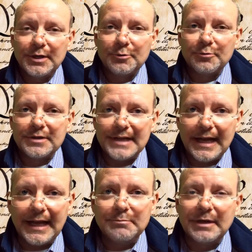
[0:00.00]

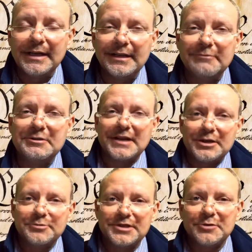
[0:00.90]
resign, but he loved his
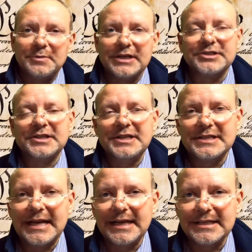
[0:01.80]
country so much he
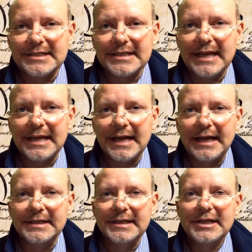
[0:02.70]
decided to stay
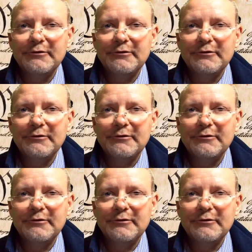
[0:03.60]
on